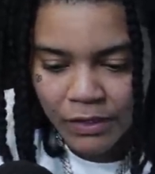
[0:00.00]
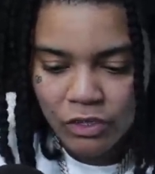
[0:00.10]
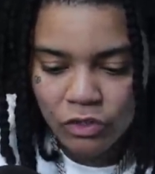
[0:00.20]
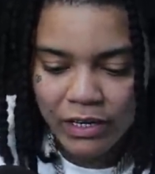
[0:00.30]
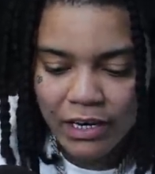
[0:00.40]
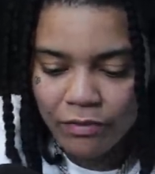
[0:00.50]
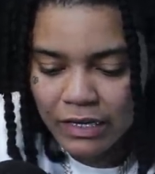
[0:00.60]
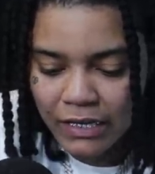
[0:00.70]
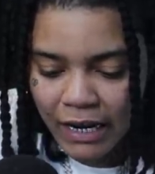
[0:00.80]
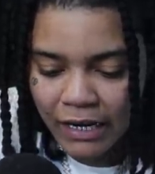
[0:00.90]
So I never
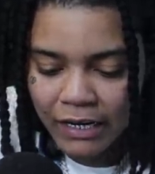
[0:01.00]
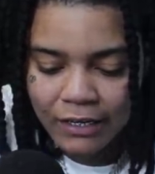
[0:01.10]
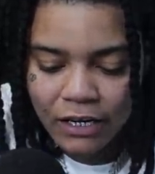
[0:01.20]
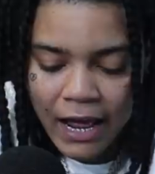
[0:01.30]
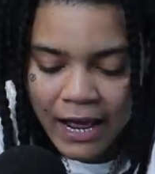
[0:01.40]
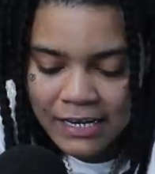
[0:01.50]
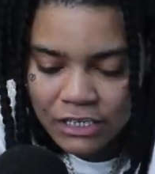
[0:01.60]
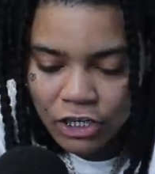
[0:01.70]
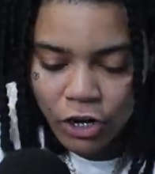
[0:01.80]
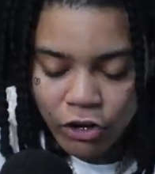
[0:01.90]
look at it as a
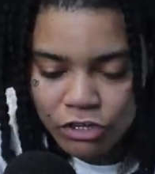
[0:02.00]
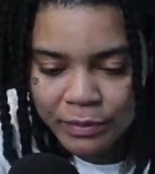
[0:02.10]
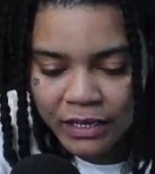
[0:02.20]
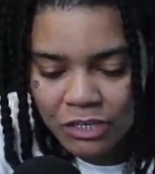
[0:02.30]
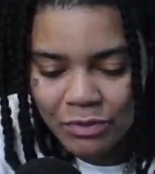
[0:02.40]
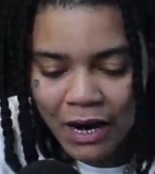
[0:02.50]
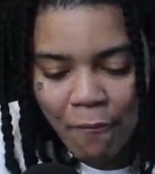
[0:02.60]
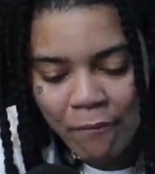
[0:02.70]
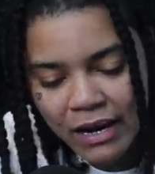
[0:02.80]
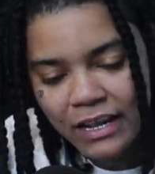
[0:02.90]
curse because when I
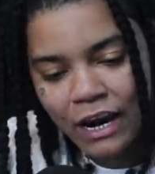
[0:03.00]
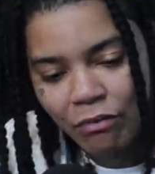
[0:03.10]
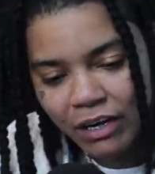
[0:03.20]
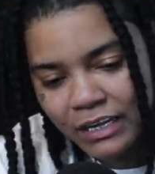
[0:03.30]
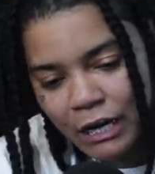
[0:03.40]
made that record,